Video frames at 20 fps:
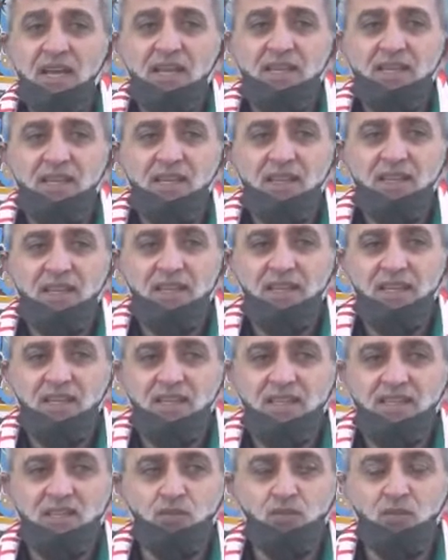The thing
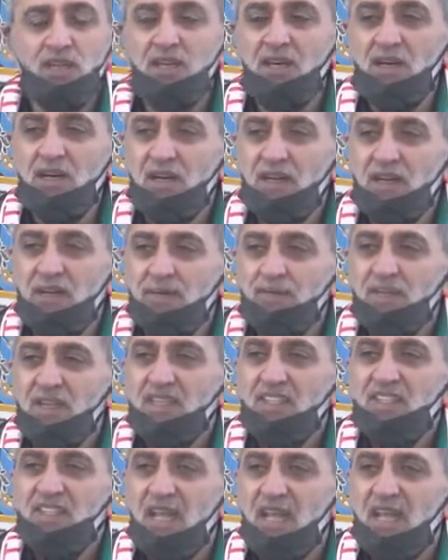is, we are
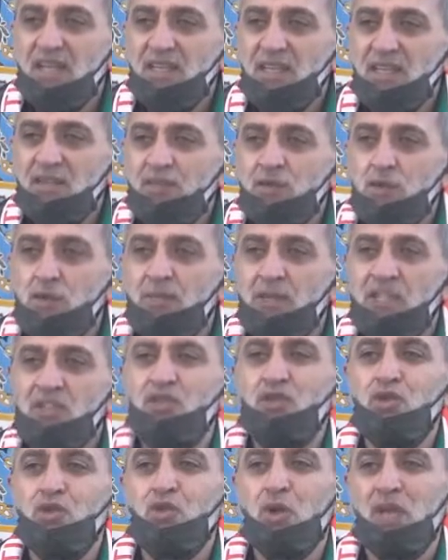standing for
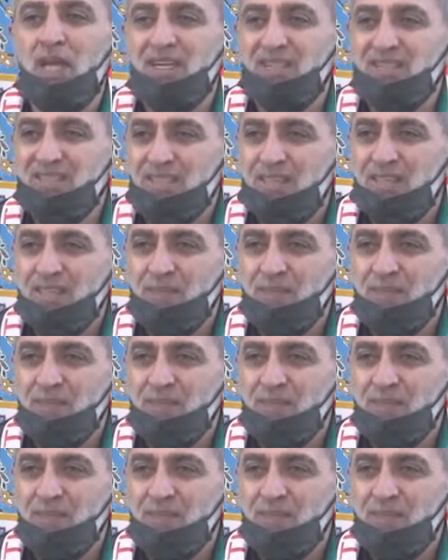Masjid al-Aqsa.